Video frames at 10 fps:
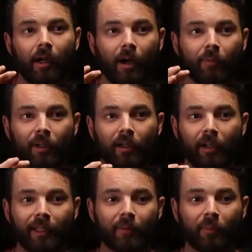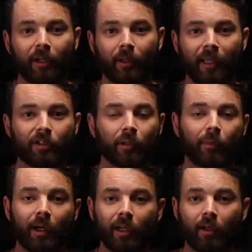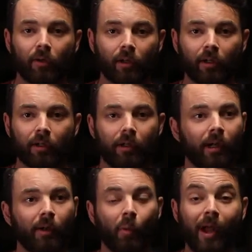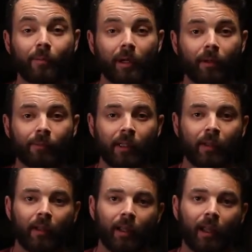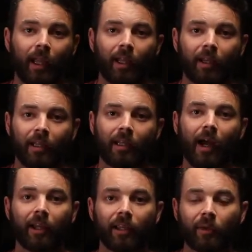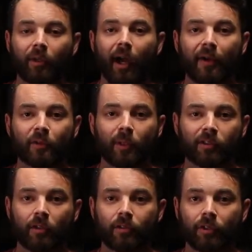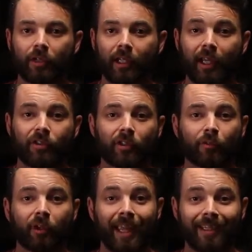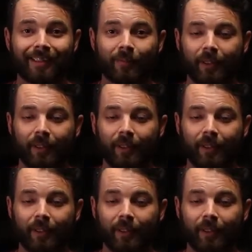our beer and then put it into an American oak wine barrel and inoculated with our house mix culture and aged it for 18